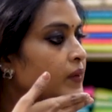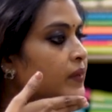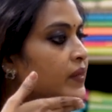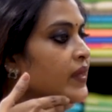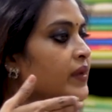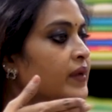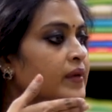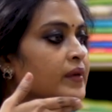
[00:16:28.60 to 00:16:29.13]

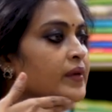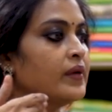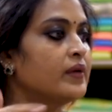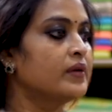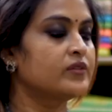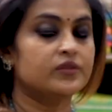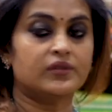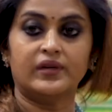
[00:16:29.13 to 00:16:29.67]
Okay.
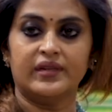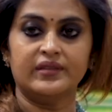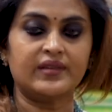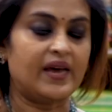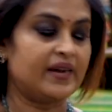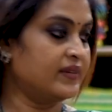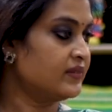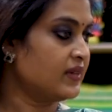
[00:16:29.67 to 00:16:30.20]
So thirty
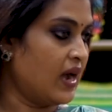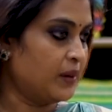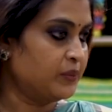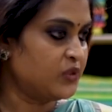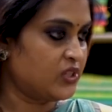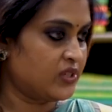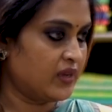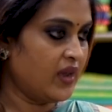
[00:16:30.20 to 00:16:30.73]
sarees
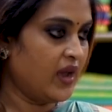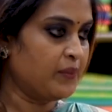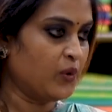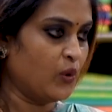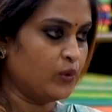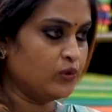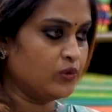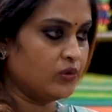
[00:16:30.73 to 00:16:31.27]
kaamchiten. I'm
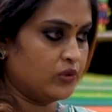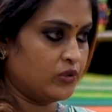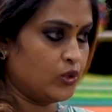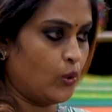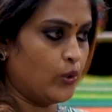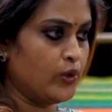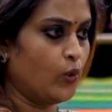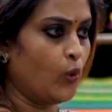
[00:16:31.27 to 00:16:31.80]
going to
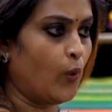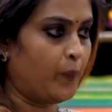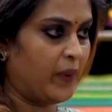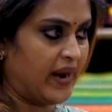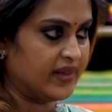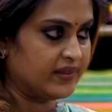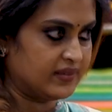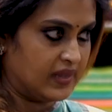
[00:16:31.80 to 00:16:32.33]
show you
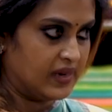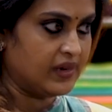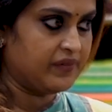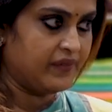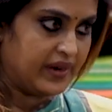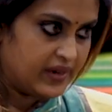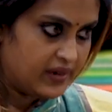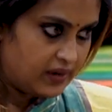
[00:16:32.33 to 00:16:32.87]
Upada silk.
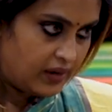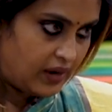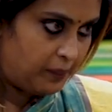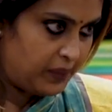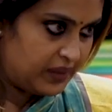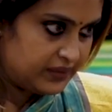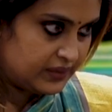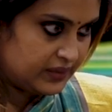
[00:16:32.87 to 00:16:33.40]
We didn't
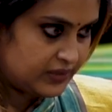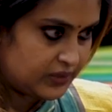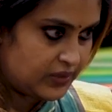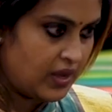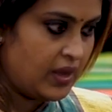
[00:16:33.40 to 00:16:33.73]
number this.